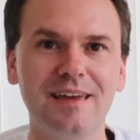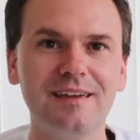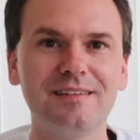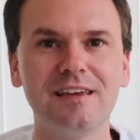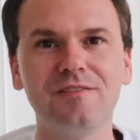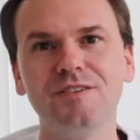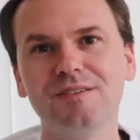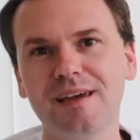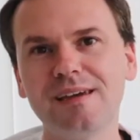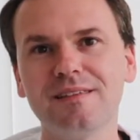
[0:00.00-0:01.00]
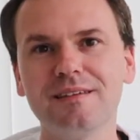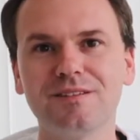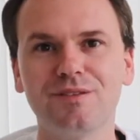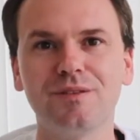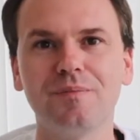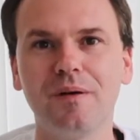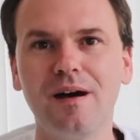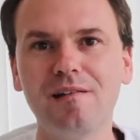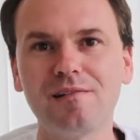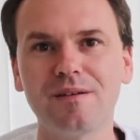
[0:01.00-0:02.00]
is if you take these to the
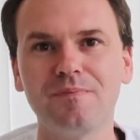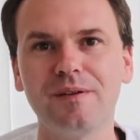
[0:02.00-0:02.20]
park,